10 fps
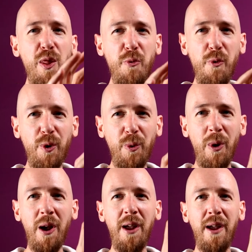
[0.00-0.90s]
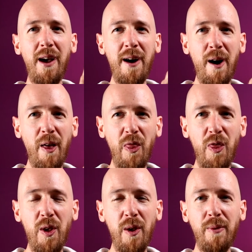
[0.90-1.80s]
through
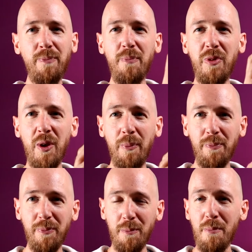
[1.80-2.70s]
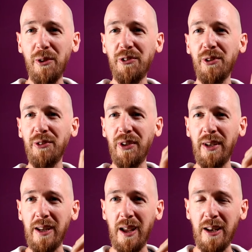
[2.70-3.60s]
the muscles
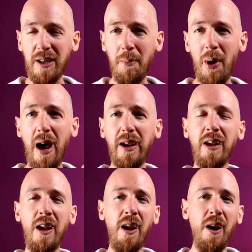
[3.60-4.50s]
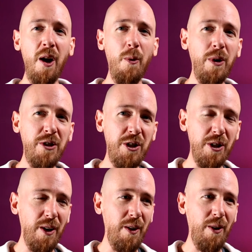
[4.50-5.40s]
in your back, which